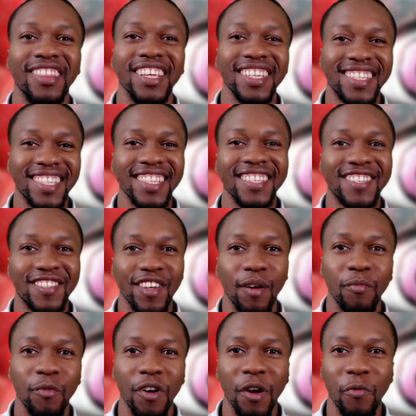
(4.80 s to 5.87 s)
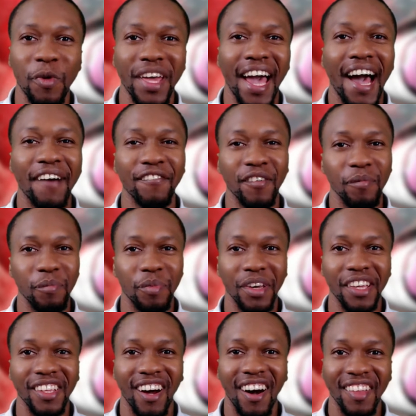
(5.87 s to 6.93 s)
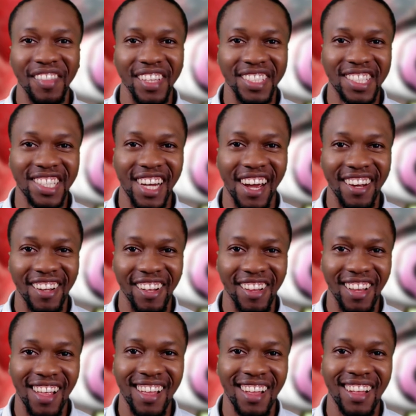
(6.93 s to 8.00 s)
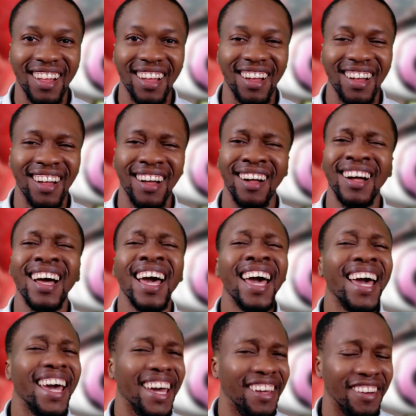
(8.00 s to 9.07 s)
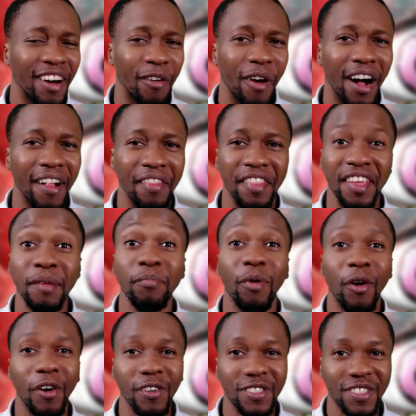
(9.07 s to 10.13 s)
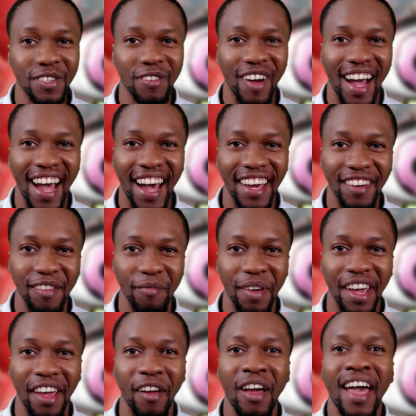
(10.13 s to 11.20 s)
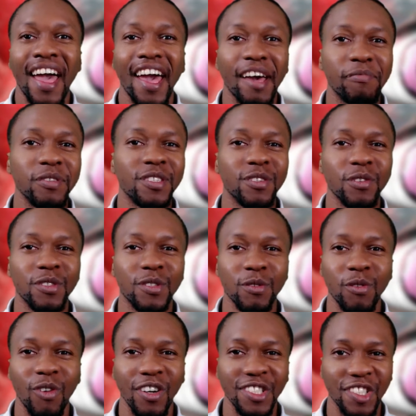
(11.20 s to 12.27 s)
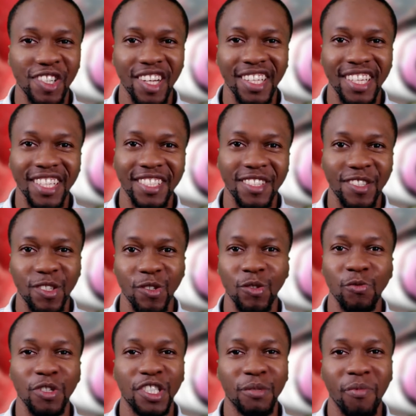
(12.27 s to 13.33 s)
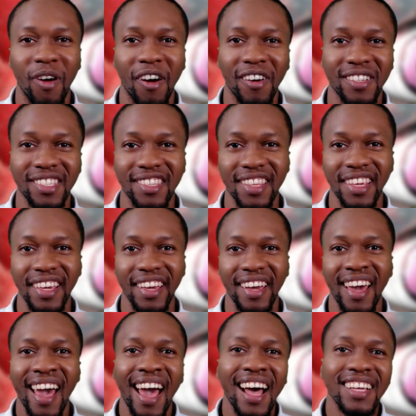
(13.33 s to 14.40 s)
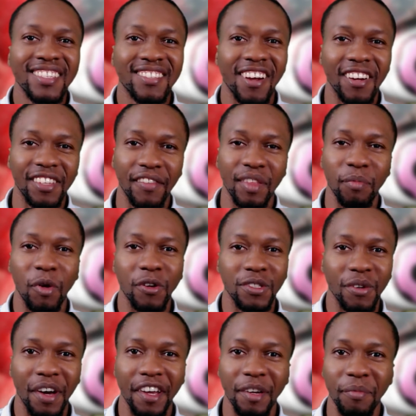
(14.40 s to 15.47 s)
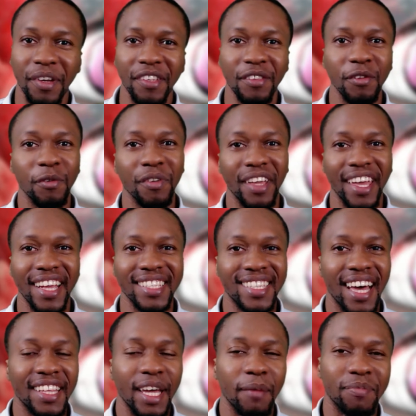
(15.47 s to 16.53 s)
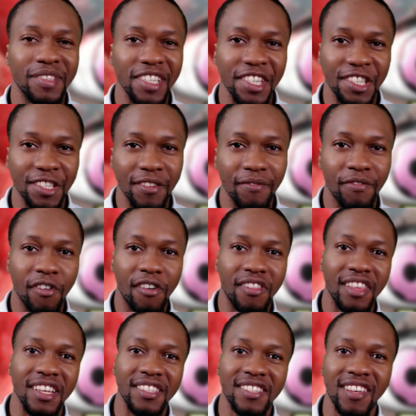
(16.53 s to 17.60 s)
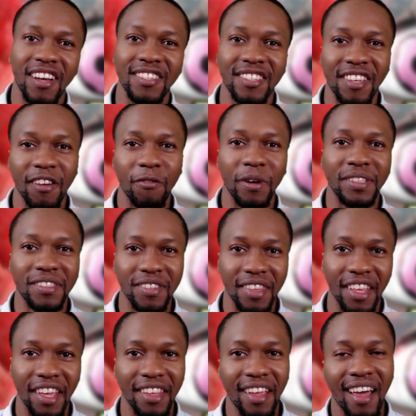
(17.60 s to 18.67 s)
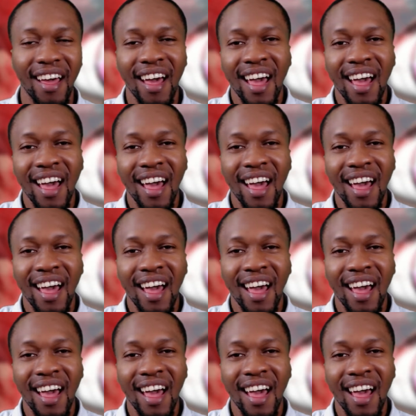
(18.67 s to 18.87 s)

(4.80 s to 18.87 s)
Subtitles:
this is somewhere we haven't been on this channel in a while. The Boruto anime, episode 282, which marks the start of the Boruto anime doing its adaptation for the Sasuke Retsuden